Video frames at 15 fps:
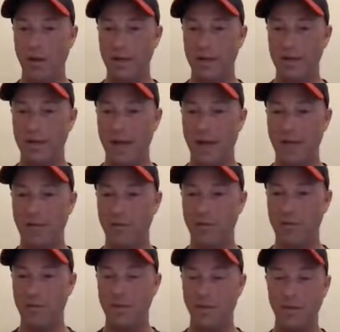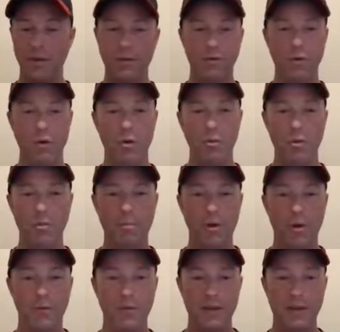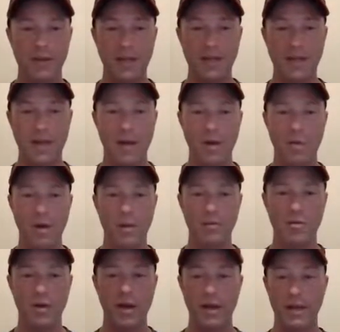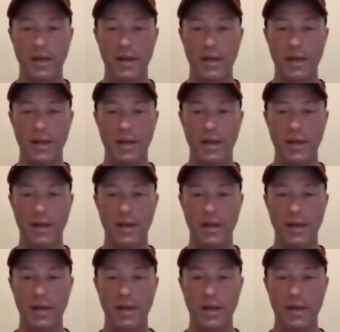It doesn't have to be something formal. Perfect. That's kind of what I'm trying to get